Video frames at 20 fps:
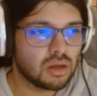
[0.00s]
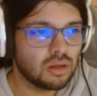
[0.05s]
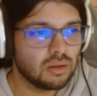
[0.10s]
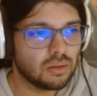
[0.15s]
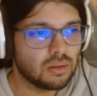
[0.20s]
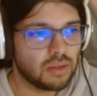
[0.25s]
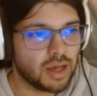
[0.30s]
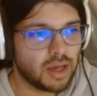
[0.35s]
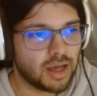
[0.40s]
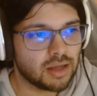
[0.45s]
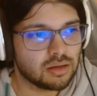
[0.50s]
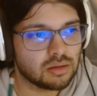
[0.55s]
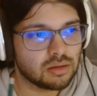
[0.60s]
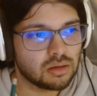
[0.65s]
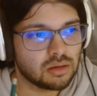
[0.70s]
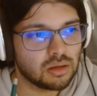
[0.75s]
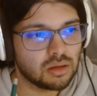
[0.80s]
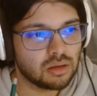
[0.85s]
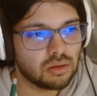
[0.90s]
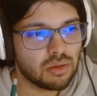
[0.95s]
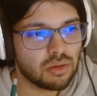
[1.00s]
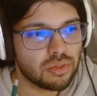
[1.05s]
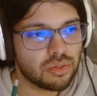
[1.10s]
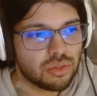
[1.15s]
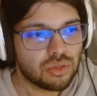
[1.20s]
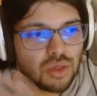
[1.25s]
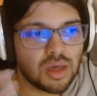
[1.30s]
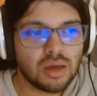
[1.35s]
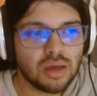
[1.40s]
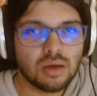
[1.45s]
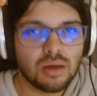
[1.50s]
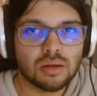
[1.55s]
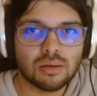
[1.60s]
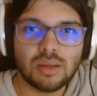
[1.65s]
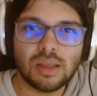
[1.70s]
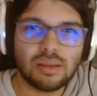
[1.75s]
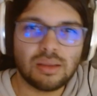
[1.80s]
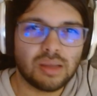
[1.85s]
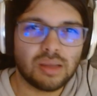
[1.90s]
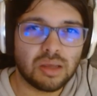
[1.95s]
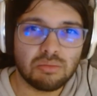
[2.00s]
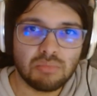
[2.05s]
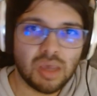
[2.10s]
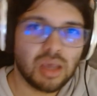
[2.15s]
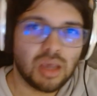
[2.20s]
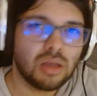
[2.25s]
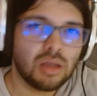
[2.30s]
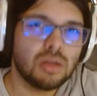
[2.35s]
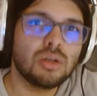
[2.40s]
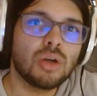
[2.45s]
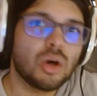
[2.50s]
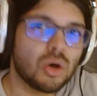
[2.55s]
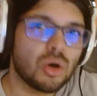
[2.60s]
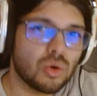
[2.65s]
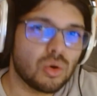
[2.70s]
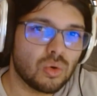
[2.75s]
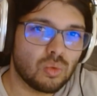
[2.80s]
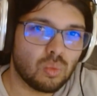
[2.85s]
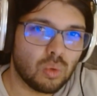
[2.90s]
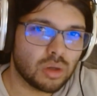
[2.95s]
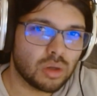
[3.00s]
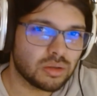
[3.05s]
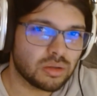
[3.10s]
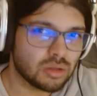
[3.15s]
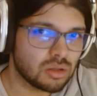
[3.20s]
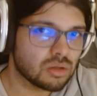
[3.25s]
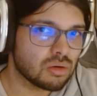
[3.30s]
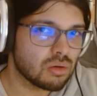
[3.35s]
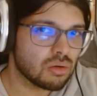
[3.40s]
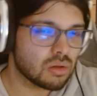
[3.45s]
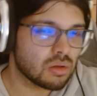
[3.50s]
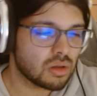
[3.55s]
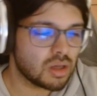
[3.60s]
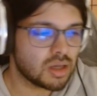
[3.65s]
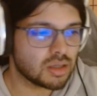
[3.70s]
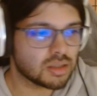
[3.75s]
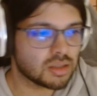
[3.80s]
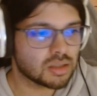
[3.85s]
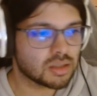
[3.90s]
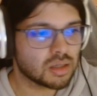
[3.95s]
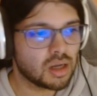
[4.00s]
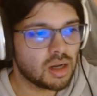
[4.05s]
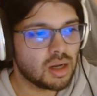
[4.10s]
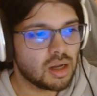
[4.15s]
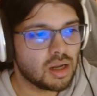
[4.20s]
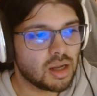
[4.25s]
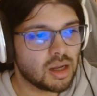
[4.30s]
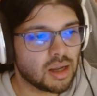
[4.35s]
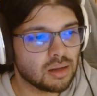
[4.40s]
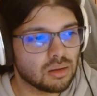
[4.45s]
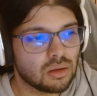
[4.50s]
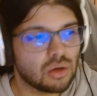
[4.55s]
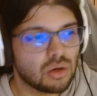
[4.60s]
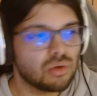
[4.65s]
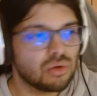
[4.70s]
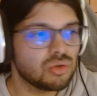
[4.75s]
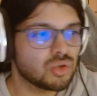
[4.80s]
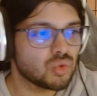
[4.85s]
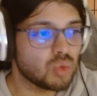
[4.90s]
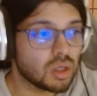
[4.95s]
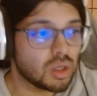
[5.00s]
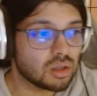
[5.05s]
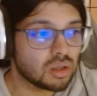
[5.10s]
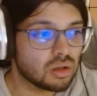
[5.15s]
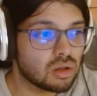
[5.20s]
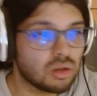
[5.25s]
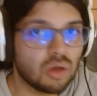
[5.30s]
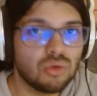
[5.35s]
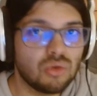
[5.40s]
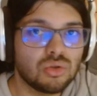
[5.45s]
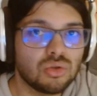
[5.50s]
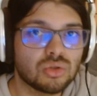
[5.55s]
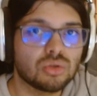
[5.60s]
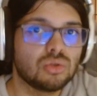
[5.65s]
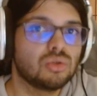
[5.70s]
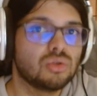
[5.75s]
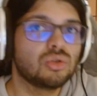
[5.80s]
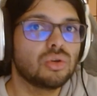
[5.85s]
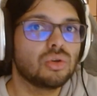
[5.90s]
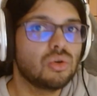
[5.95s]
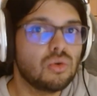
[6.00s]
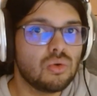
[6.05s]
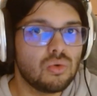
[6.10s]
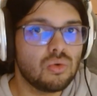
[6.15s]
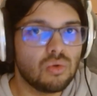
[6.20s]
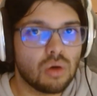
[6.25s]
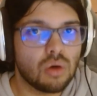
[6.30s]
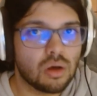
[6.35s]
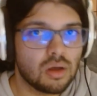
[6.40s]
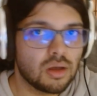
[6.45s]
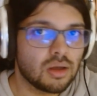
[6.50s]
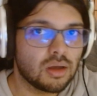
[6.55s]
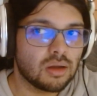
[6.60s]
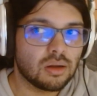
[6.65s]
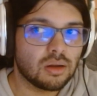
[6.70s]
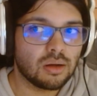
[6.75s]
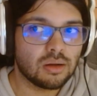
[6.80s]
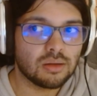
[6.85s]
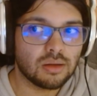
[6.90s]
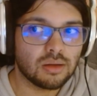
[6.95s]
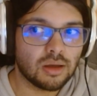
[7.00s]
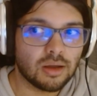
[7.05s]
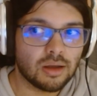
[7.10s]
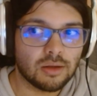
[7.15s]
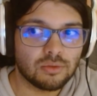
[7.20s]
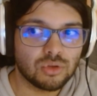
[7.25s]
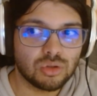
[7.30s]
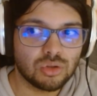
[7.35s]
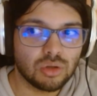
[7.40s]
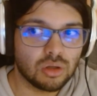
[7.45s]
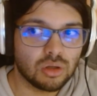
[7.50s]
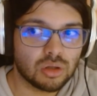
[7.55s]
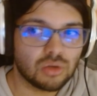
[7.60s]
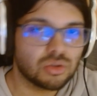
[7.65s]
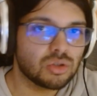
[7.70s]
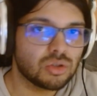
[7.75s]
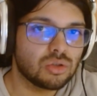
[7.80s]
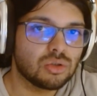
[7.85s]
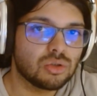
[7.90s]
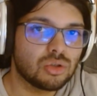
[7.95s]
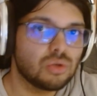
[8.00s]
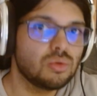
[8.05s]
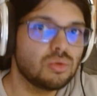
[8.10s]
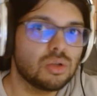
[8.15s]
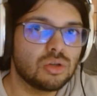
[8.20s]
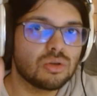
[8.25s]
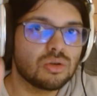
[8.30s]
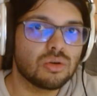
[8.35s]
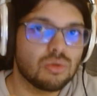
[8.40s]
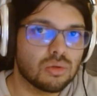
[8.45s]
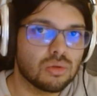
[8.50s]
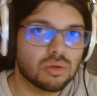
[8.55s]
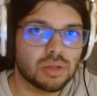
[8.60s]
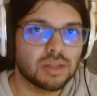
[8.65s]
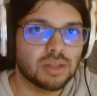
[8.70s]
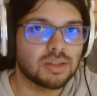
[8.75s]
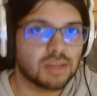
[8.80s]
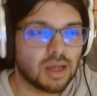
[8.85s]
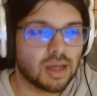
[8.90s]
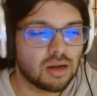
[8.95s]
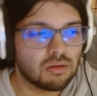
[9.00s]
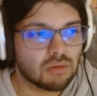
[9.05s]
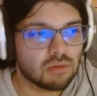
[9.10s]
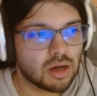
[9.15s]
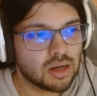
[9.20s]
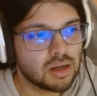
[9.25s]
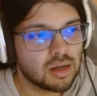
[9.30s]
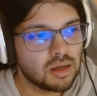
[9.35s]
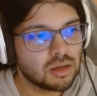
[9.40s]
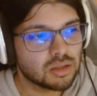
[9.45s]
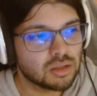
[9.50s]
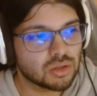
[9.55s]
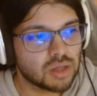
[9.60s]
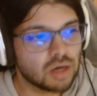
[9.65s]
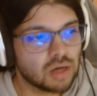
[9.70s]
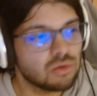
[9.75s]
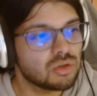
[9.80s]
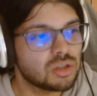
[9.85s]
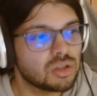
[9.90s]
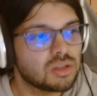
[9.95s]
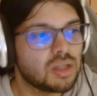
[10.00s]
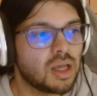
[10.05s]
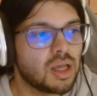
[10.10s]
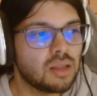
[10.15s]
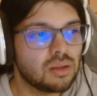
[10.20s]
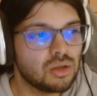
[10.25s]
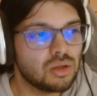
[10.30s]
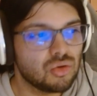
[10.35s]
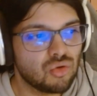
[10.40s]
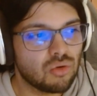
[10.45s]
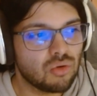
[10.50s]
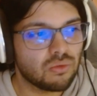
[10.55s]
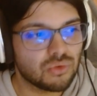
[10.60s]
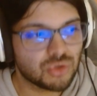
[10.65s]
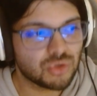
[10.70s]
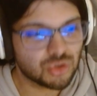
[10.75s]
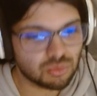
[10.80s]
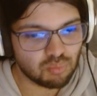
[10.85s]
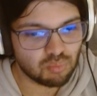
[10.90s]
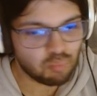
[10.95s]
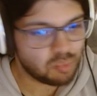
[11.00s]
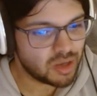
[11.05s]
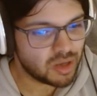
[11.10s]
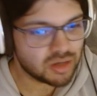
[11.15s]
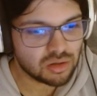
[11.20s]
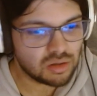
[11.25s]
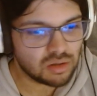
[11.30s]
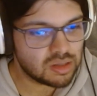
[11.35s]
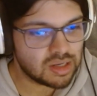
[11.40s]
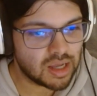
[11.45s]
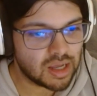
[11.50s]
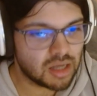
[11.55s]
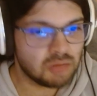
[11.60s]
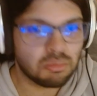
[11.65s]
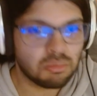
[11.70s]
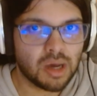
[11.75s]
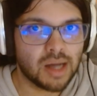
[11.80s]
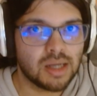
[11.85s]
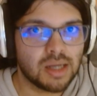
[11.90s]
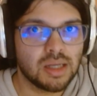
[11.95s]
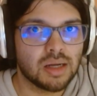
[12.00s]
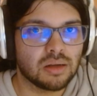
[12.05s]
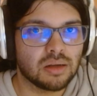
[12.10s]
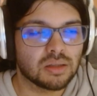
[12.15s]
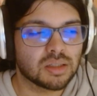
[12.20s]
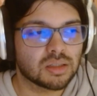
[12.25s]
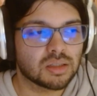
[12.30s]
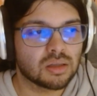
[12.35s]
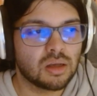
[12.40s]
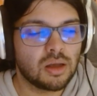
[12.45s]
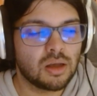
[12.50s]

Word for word: that think that they may know what the truth is, and those who get closer to the closer to the truth, let's say, right? So they understand the universe better than anybody else.